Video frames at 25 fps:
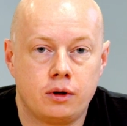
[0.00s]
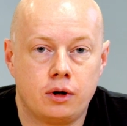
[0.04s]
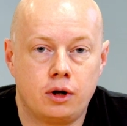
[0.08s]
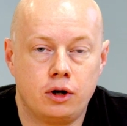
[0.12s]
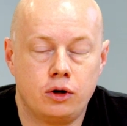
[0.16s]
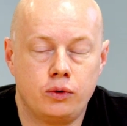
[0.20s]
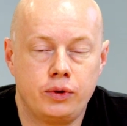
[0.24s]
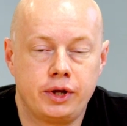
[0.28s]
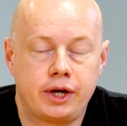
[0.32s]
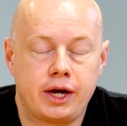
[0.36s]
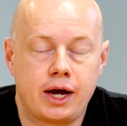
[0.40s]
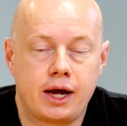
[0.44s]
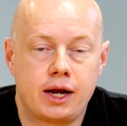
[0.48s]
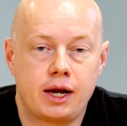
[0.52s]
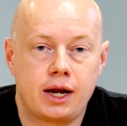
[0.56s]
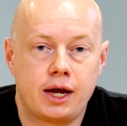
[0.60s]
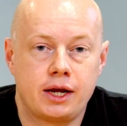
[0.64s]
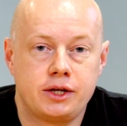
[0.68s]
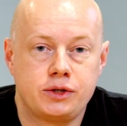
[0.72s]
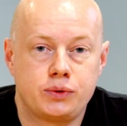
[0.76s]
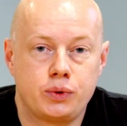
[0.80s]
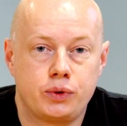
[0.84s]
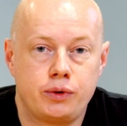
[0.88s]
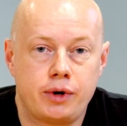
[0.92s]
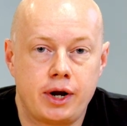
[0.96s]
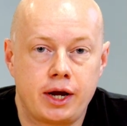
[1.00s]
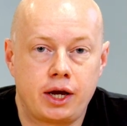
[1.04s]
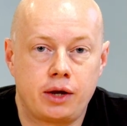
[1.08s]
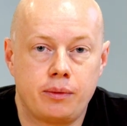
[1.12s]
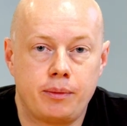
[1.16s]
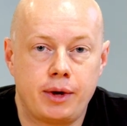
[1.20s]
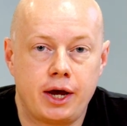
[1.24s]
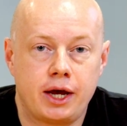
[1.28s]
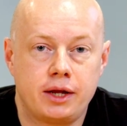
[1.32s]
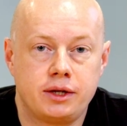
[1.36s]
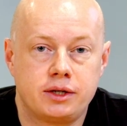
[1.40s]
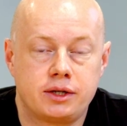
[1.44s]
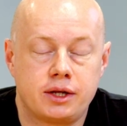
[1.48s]
Although the guidelines would
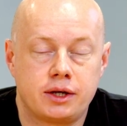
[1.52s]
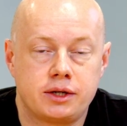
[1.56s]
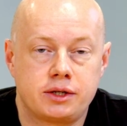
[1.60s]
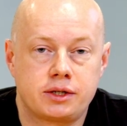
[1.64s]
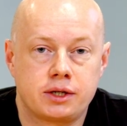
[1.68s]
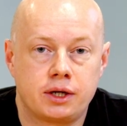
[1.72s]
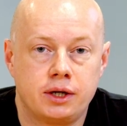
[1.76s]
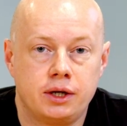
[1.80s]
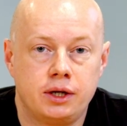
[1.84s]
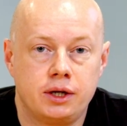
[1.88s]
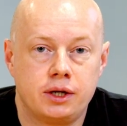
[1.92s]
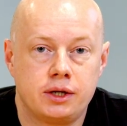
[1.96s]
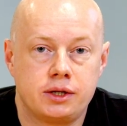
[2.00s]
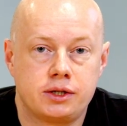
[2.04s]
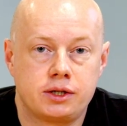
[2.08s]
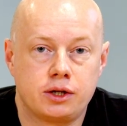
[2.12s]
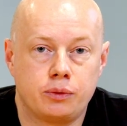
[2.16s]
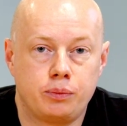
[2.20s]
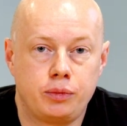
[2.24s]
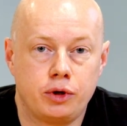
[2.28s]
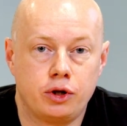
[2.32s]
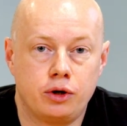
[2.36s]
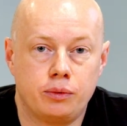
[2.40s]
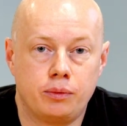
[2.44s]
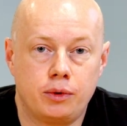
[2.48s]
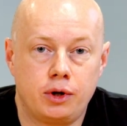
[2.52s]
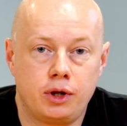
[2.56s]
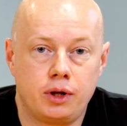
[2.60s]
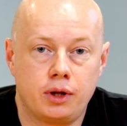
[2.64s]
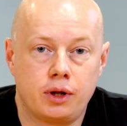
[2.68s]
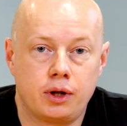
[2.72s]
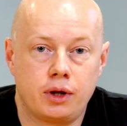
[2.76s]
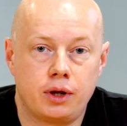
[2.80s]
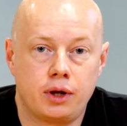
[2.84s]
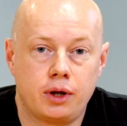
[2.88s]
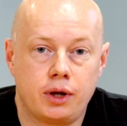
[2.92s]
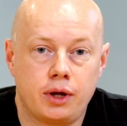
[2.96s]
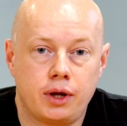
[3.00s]
recommend that
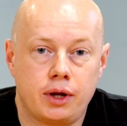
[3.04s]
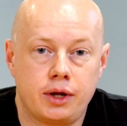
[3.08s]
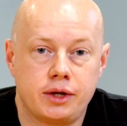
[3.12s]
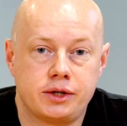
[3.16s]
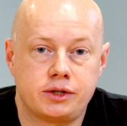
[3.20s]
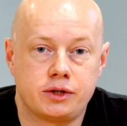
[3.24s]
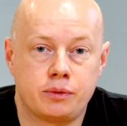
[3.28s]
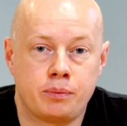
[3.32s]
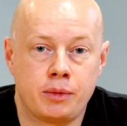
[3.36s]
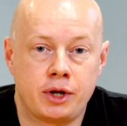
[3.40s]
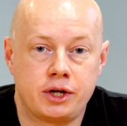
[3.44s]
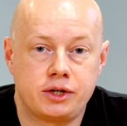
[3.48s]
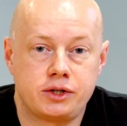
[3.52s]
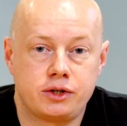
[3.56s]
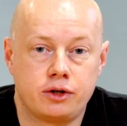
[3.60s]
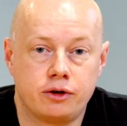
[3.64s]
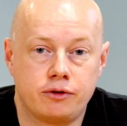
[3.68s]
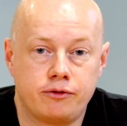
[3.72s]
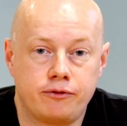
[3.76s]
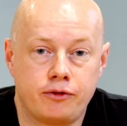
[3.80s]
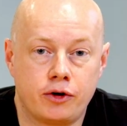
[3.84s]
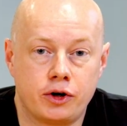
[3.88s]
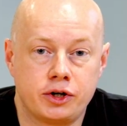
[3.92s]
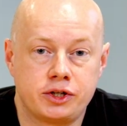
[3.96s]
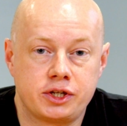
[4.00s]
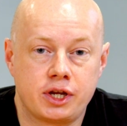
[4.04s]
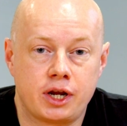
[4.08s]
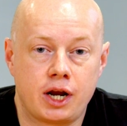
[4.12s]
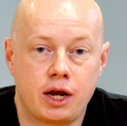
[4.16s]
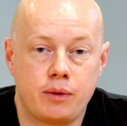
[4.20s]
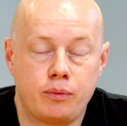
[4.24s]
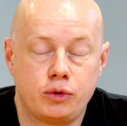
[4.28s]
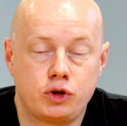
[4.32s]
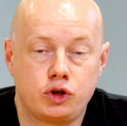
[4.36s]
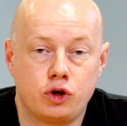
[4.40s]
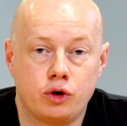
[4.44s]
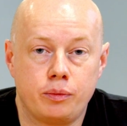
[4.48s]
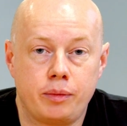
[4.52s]
salbutamol is administered first and
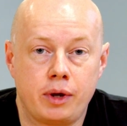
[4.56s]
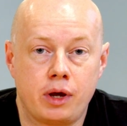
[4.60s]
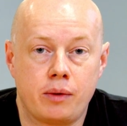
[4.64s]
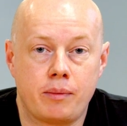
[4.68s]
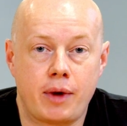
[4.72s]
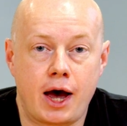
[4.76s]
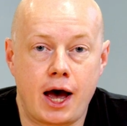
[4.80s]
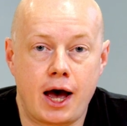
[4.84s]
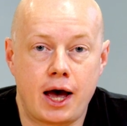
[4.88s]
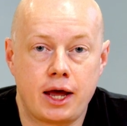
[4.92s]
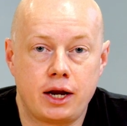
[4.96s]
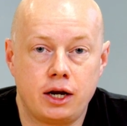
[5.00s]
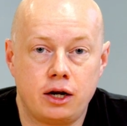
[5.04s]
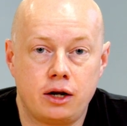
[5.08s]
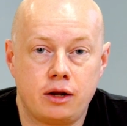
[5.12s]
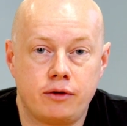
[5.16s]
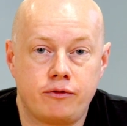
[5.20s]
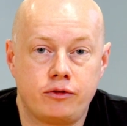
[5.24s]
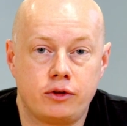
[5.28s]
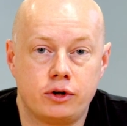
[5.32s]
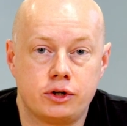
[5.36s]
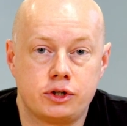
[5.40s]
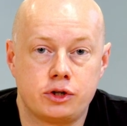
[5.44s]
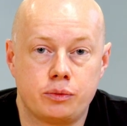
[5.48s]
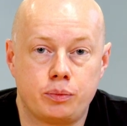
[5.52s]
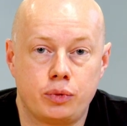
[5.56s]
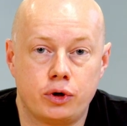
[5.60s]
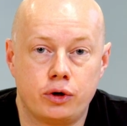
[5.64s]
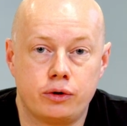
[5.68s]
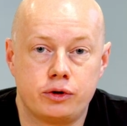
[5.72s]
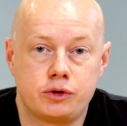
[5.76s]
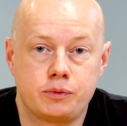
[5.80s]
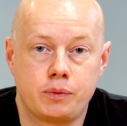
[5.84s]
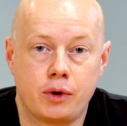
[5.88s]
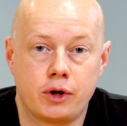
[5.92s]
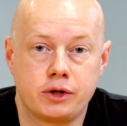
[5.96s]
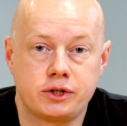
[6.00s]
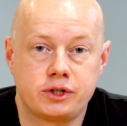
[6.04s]
ipratropium added if there's a poor
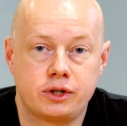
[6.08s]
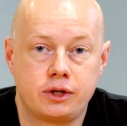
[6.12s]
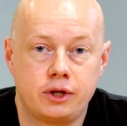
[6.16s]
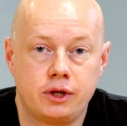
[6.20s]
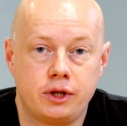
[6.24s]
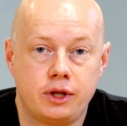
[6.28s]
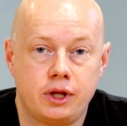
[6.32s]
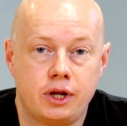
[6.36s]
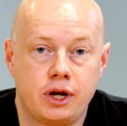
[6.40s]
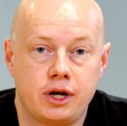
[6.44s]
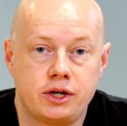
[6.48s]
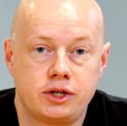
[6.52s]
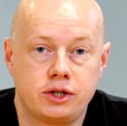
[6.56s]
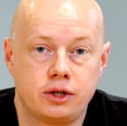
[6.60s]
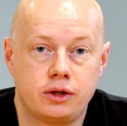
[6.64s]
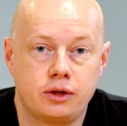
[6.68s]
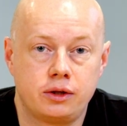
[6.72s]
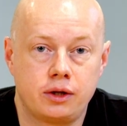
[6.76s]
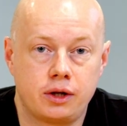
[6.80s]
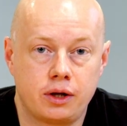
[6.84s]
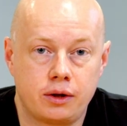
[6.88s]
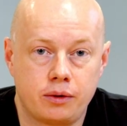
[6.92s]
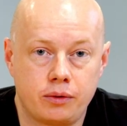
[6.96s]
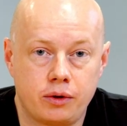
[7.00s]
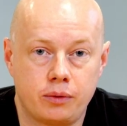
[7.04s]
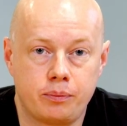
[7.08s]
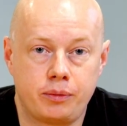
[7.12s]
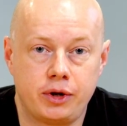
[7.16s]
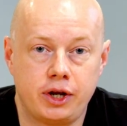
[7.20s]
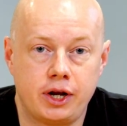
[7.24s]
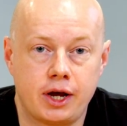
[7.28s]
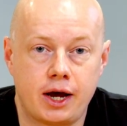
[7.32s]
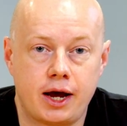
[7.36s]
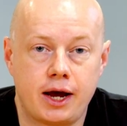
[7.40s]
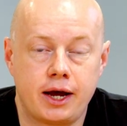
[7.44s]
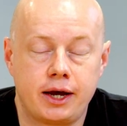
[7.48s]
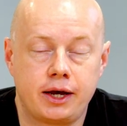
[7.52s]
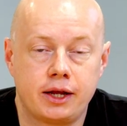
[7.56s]
response to the initial
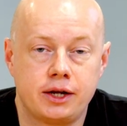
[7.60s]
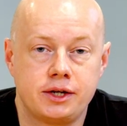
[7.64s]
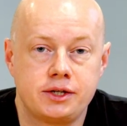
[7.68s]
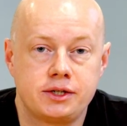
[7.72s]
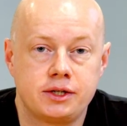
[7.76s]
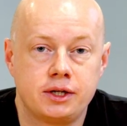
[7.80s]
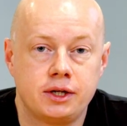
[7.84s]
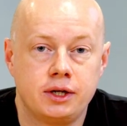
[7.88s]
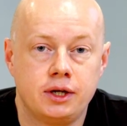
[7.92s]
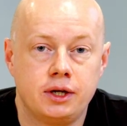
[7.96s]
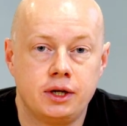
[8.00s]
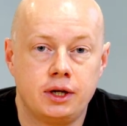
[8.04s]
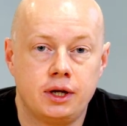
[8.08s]
beta agonist,